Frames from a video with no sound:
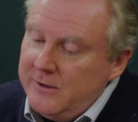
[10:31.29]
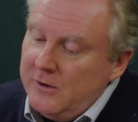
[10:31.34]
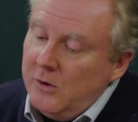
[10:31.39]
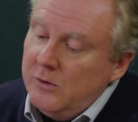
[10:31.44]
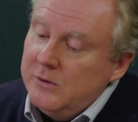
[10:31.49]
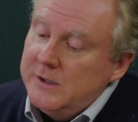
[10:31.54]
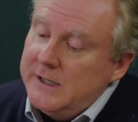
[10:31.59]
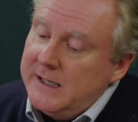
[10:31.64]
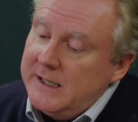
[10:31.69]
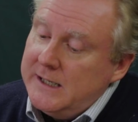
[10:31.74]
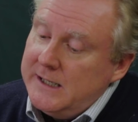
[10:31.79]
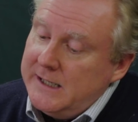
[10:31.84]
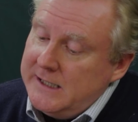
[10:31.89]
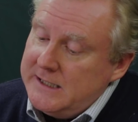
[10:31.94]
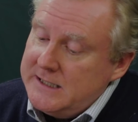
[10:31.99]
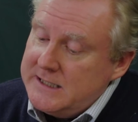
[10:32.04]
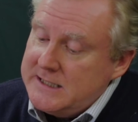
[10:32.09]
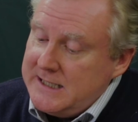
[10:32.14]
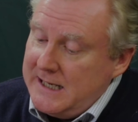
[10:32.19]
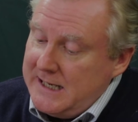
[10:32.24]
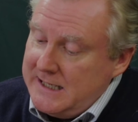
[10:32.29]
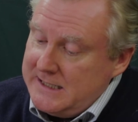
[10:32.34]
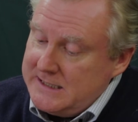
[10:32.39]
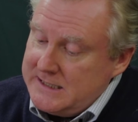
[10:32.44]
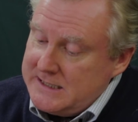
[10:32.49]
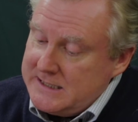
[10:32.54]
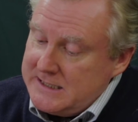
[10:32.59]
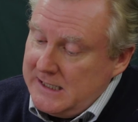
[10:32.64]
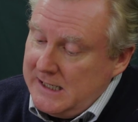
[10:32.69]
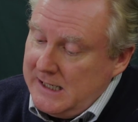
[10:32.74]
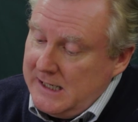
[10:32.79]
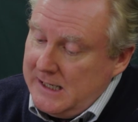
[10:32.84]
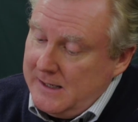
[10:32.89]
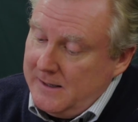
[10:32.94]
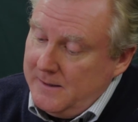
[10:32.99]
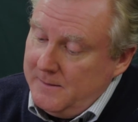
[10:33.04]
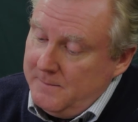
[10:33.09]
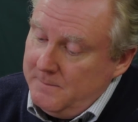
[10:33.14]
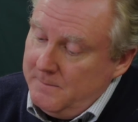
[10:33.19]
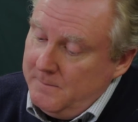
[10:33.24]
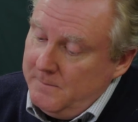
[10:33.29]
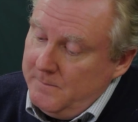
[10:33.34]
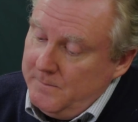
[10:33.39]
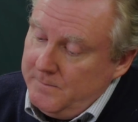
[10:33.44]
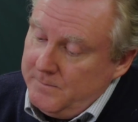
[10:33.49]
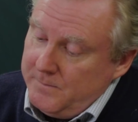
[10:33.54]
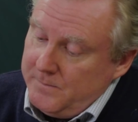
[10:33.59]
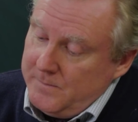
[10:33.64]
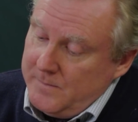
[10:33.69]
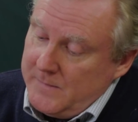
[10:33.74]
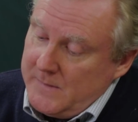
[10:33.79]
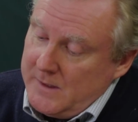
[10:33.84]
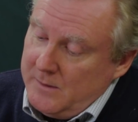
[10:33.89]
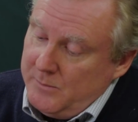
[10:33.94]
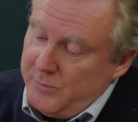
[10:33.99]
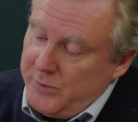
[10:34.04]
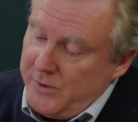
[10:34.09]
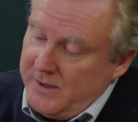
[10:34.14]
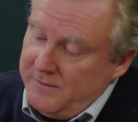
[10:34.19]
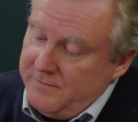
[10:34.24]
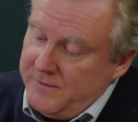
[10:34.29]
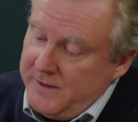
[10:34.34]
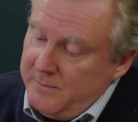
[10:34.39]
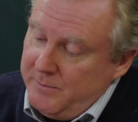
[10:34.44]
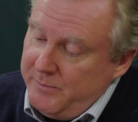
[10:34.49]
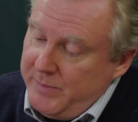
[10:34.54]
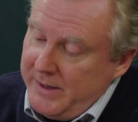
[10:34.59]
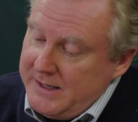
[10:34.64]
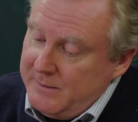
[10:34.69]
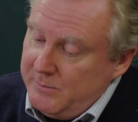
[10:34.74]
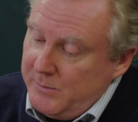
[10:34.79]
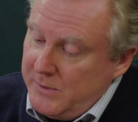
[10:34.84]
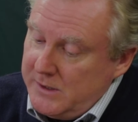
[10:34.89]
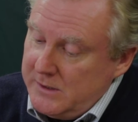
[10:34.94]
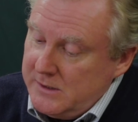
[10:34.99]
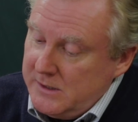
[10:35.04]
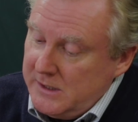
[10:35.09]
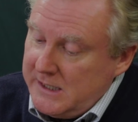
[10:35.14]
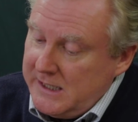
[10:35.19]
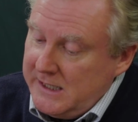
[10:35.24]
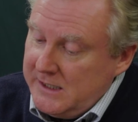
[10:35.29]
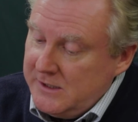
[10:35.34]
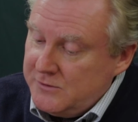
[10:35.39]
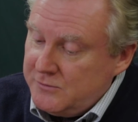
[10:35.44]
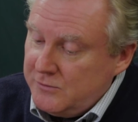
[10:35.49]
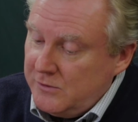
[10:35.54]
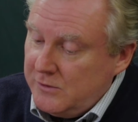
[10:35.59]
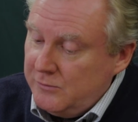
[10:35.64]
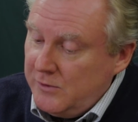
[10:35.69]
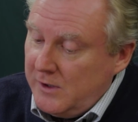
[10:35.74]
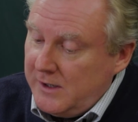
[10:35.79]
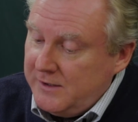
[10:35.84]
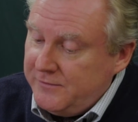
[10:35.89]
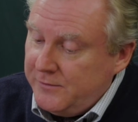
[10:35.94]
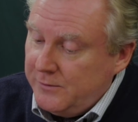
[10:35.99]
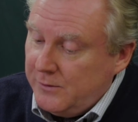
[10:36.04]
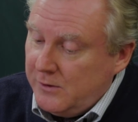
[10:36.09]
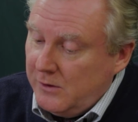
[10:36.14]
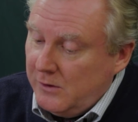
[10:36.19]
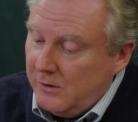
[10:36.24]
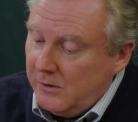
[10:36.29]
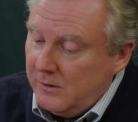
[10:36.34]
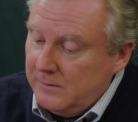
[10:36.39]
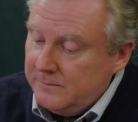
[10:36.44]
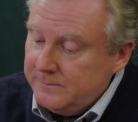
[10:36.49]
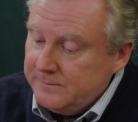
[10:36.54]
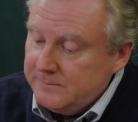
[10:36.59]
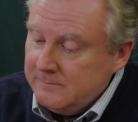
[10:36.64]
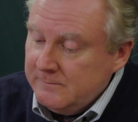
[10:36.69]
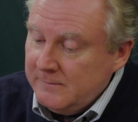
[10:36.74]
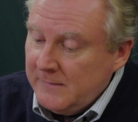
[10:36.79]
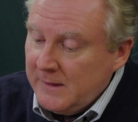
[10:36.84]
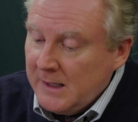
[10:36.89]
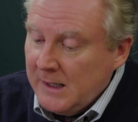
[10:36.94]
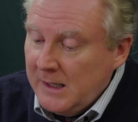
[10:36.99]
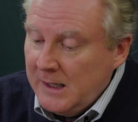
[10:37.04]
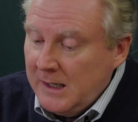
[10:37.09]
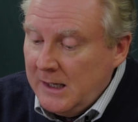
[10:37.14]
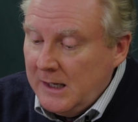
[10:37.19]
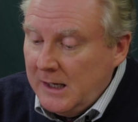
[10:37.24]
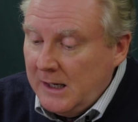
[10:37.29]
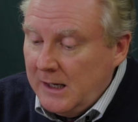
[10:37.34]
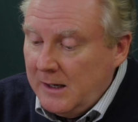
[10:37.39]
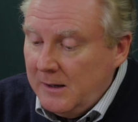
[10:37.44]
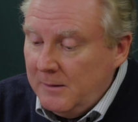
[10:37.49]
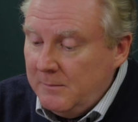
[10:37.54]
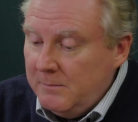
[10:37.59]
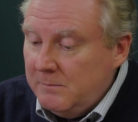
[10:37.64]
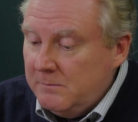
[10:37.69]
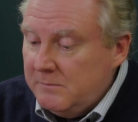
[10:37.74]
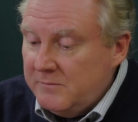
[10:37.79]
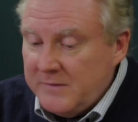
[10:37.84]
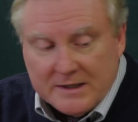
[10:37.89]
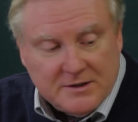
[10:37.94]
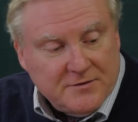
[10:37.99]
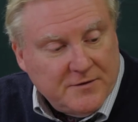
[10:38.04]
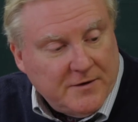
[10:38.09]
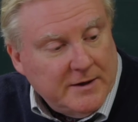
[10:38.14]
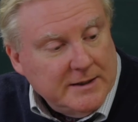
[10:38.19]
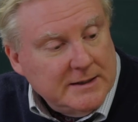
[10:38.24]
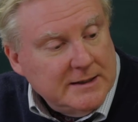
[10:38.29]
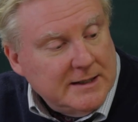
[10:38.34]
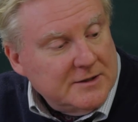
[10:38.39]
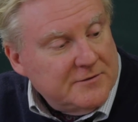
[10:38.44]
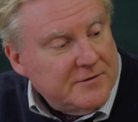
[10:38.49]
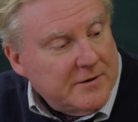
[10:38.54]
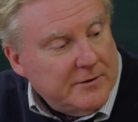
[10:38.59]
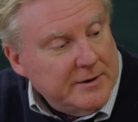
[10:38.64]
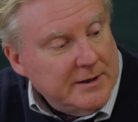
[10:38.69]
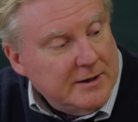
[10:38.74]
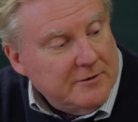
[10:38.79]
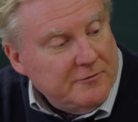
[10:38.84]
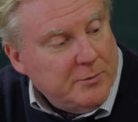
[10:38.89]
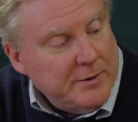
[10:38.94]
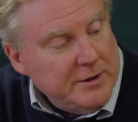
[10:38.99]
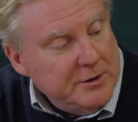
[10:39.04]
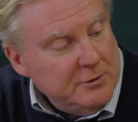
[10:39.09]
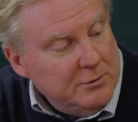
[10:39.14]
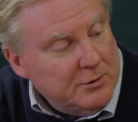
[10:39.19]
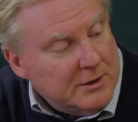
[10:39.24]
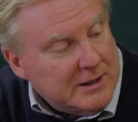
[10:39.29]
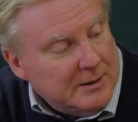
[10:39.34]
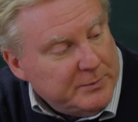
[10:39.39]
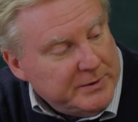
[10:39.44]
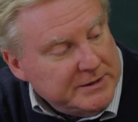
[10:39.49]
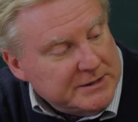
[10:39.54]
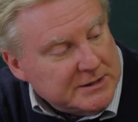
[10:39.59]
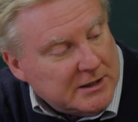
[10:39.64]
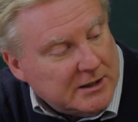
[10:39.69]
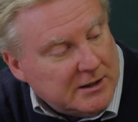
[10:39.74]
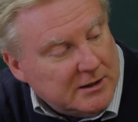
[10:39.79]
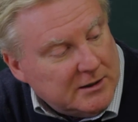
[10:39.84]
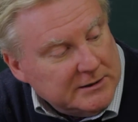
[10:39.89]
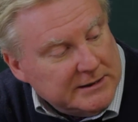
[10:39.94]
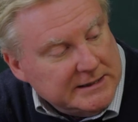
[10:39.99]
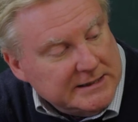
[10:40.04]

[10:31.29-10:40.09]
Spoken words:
on it it says Private Bateman, King's Royal Rifle Corps. That's fine, that's fair enough. When you look up his card,